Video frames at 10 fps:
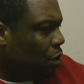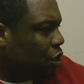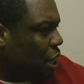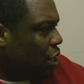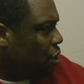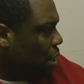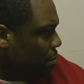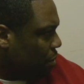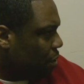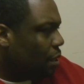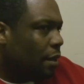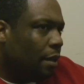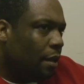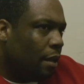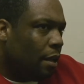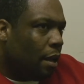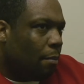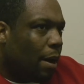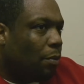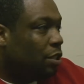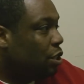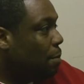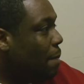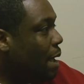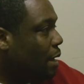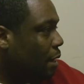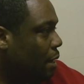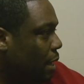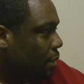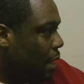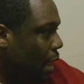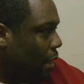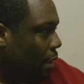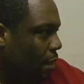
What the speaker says: We exchanged numbers, but I went to Jamaica the next day.